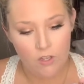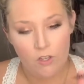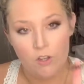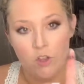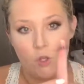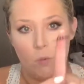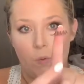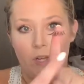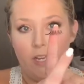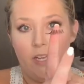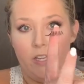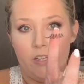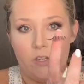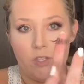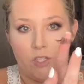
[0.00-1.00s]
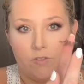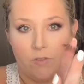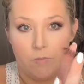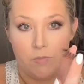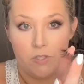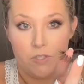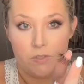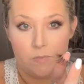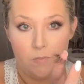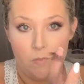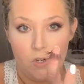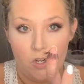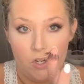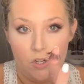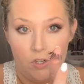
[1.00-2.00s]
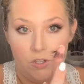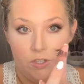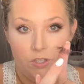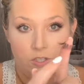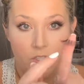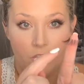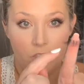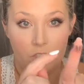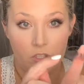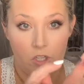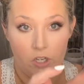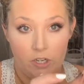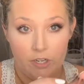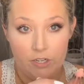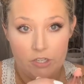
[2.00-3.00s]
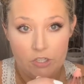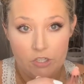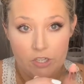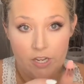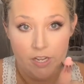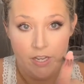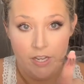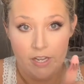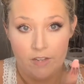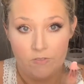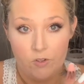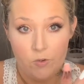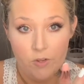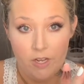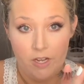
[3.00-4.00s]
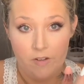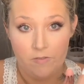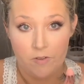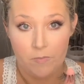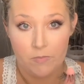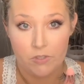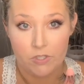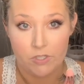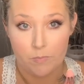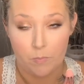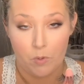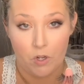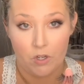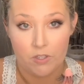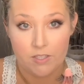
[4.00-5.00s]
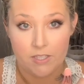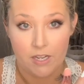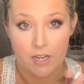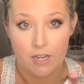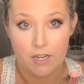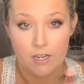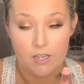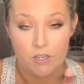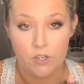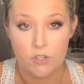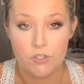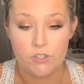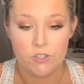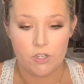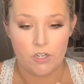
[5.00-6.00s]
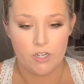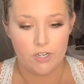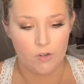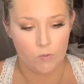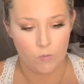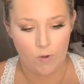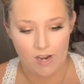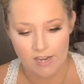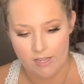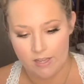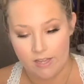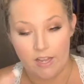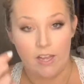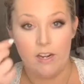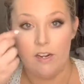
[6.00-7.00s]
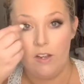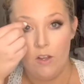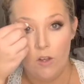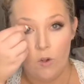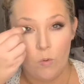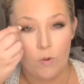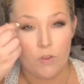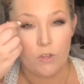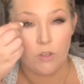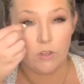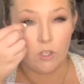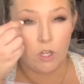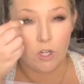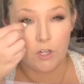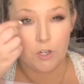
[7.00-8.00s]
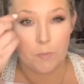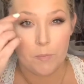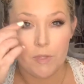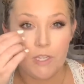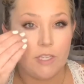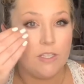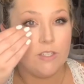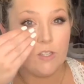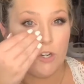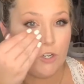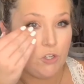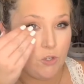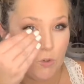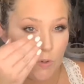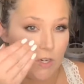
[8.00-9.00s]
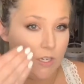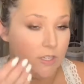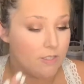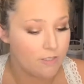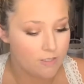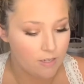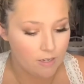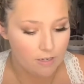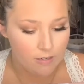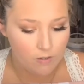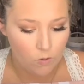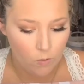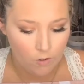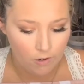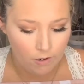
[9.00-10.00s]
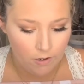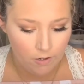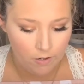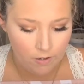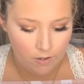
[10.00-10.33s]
the way it goes from small to large, if you cut from the small side, you're starting right then with a longer piece on your inside corner.